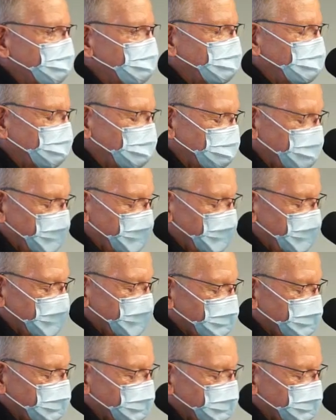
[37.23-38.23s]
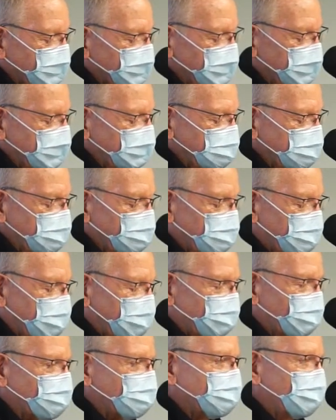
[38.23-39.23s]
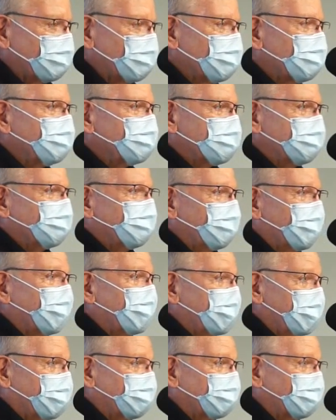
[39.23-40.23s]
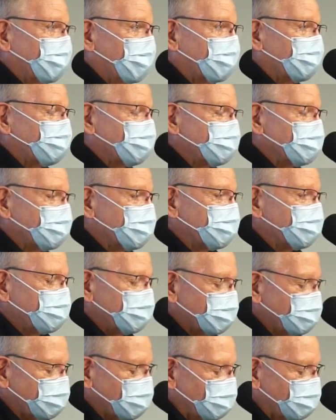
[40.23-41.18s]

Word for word: and uh, biggest thing we have, we're starting to do some of our capital acquisitions.